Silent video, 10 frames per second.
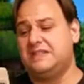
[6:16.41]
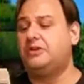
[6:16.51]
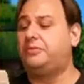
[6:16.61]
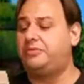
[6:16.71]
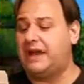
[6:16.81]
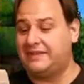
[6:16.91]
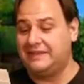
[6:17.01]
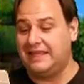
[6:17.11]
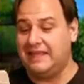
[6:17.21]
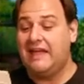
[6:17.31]
Little
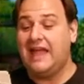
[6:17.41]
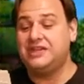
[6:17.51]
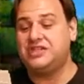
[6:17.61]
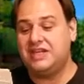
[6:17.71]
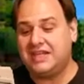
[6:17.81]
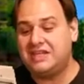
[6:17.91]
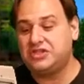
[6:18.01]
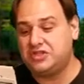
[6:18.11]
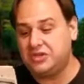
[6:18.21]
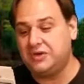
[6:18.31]
proudly, and she
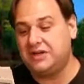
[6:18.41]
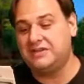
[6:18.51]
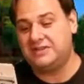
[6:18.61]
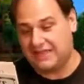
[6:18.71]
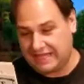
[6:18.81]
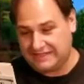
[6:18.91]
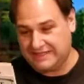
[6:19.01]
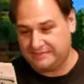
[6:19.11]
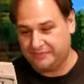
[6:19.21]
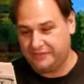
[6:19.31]
kissed Stuart and thanked
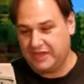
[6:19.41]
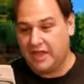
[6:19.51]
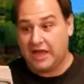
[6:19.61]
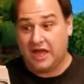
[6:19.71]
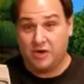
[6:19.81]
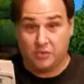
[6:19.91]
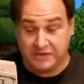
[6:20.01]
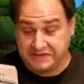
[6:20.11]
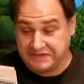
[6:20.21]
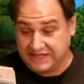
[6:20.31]
him. "How
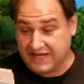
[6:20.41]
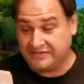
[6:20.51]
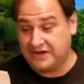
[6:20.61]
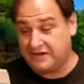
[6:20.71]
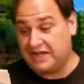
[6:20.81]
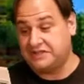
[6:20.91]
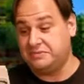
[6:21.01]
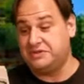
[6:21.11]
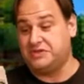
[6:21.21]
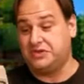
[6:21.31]
was it down there?" asked
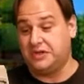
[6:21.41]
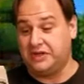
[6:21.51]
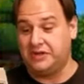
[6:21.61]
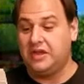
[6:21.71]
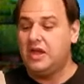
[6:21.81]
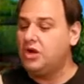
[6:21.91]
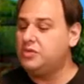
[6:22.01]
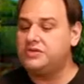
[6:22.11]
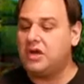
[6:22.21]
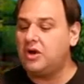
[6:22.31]
Mr. Little, who
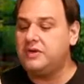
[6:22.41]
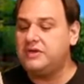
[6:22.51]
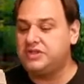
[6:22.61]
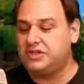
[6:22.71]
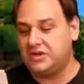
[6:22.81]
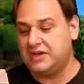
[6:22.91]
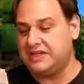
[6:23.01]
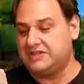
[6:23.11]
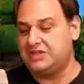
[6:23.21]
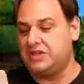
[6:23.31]
was always
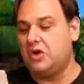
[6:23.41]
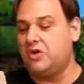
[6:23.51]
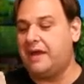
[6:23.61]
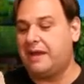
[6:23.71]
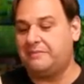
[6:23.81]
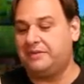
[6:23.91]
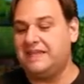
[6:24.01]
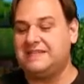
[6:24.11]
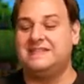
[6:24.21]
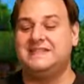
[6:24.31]
curious to know about
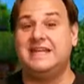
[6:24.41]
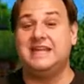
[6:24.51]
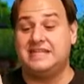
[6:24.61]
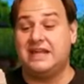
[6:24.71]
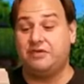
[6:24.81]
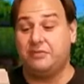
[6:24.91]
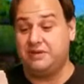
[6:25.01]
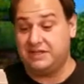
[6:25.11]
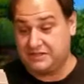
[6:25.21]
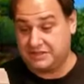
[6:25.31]
places he had never
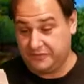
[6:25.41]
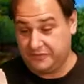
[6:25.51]
been to.